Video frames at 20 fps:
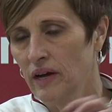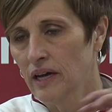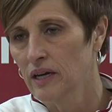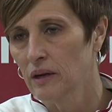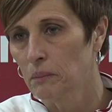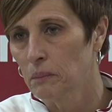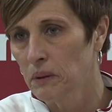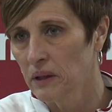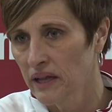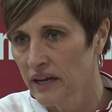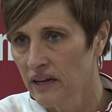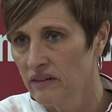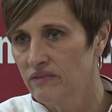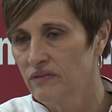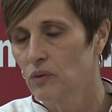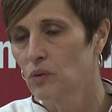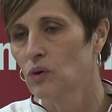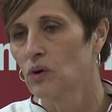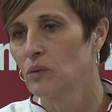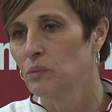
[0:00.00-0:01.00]
had to plan
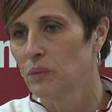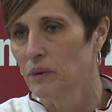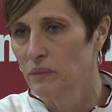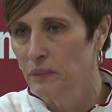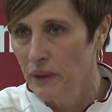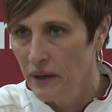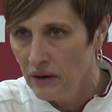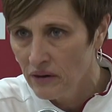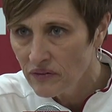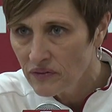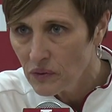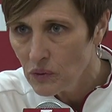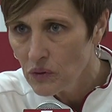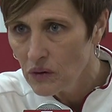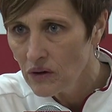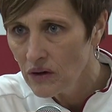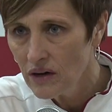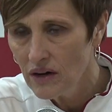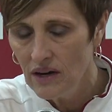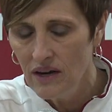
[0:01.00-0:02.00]
for and prepare
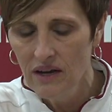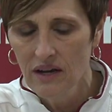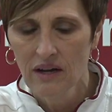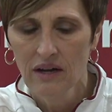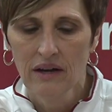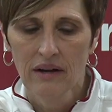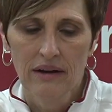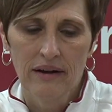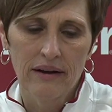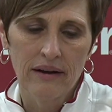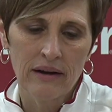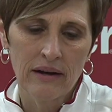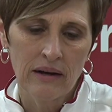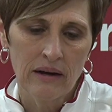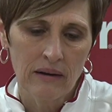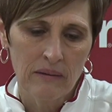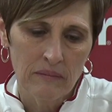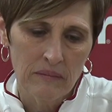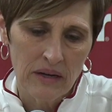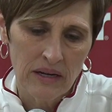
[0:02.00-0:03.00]
for.
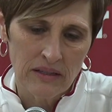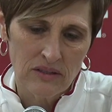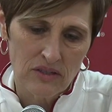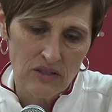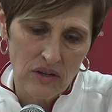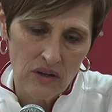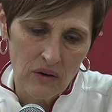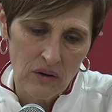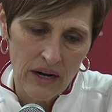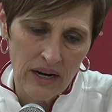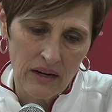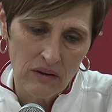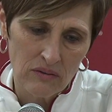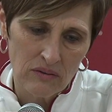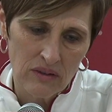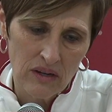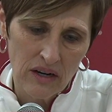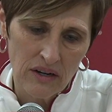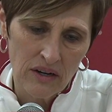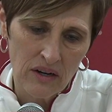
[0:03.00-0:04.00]
I
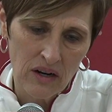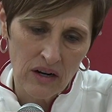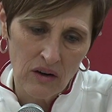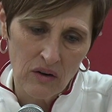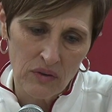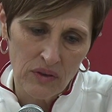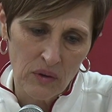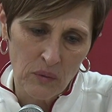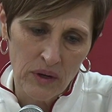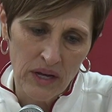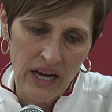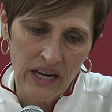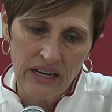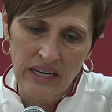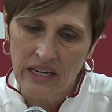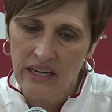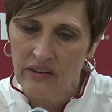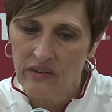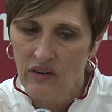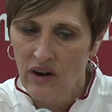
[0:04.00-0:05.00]
don't think we had
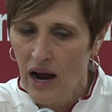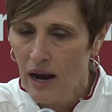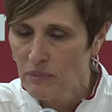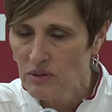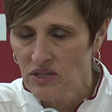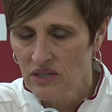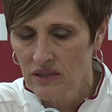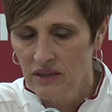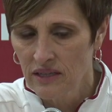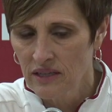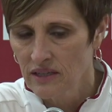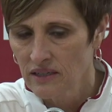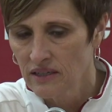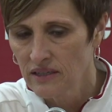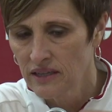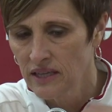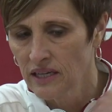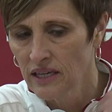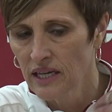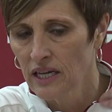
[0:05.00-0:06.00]
any other option
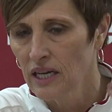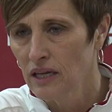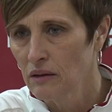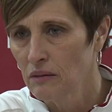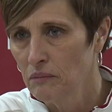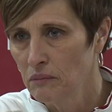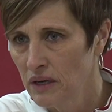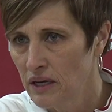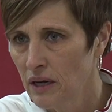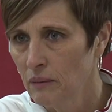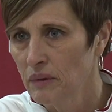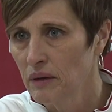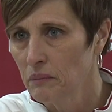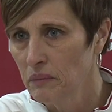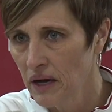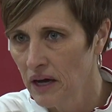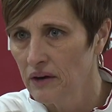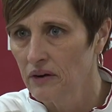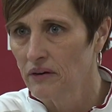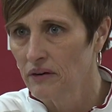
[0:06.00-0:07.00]
than becoming
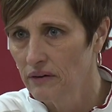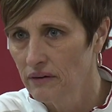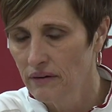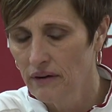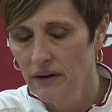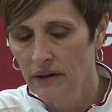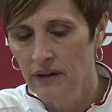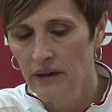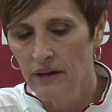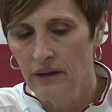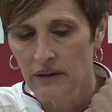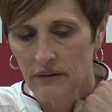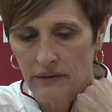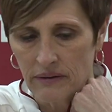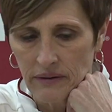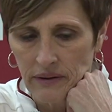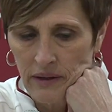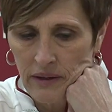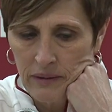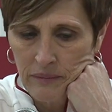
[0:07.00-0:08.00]
better.
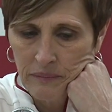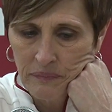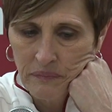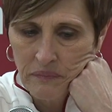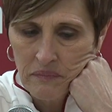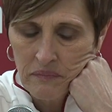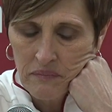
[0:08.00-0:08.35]
I